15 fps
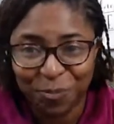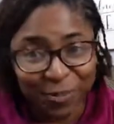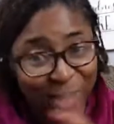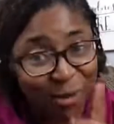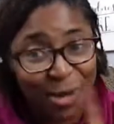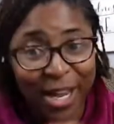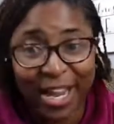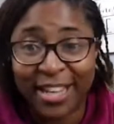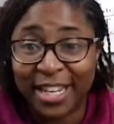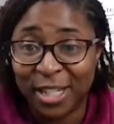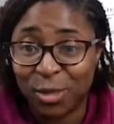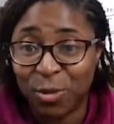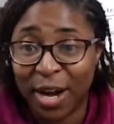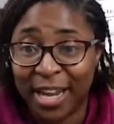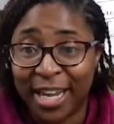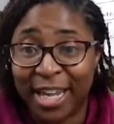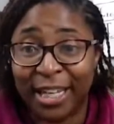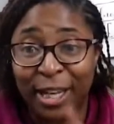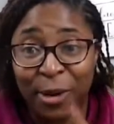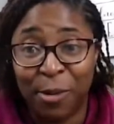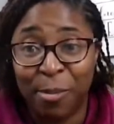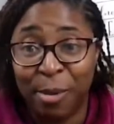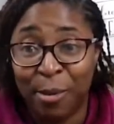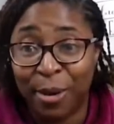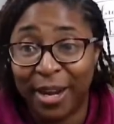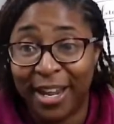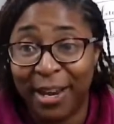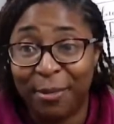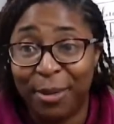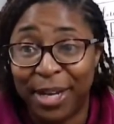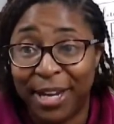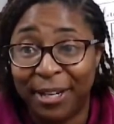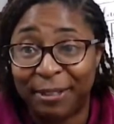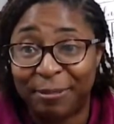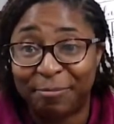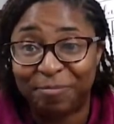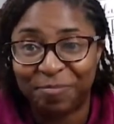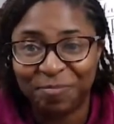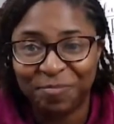Okay, that's right, Kelly. Oh boy, here we go.